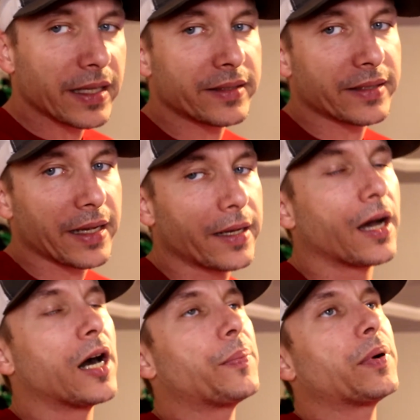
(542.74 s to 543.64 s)
they sync
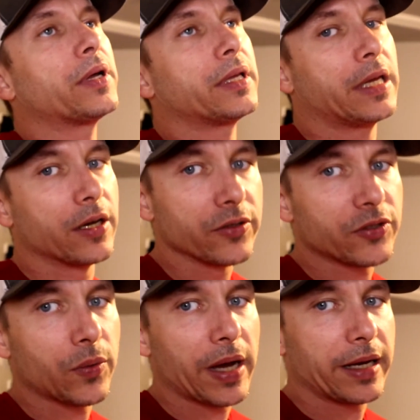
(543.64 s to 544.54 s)
up. Here's
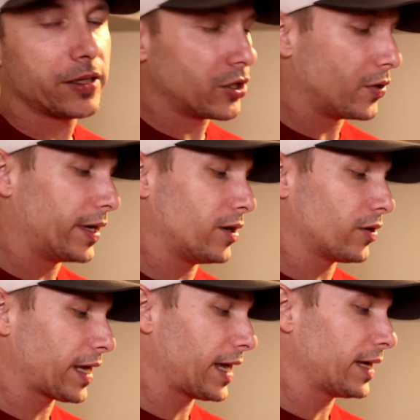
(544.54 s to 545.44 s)
the way to do it,
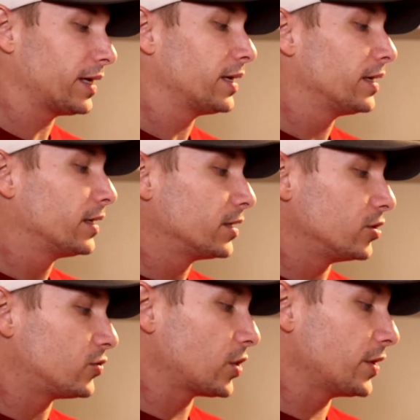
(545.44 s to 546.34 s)
okay?
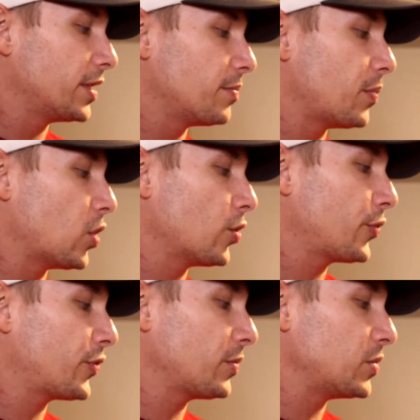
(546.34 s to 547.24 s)
You turn them
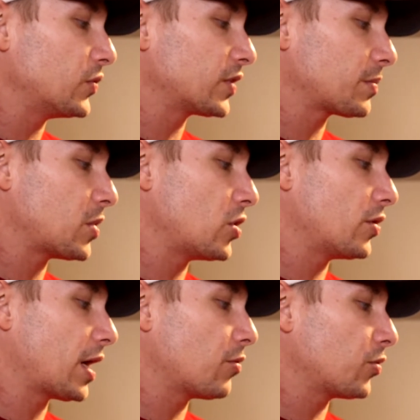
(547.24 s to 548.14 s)
both to music
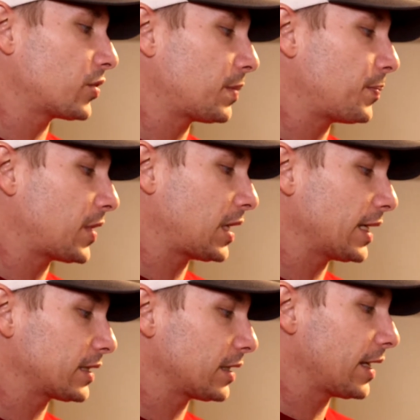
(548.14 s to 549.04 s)
mode. I will
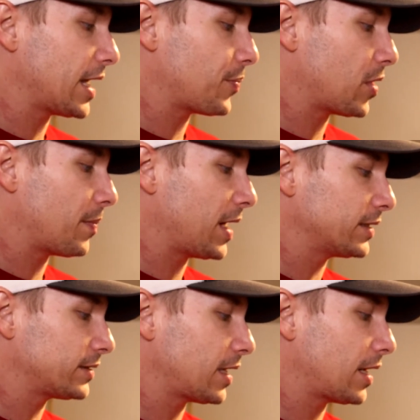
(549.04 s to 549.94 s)
click the lamp on my
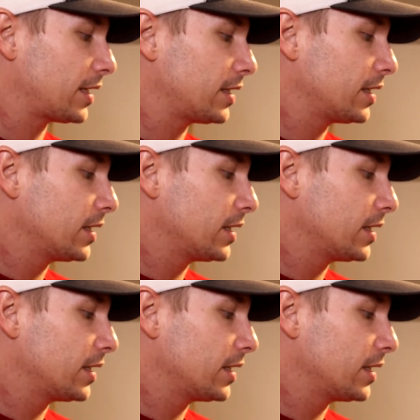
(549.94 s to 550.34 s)
side.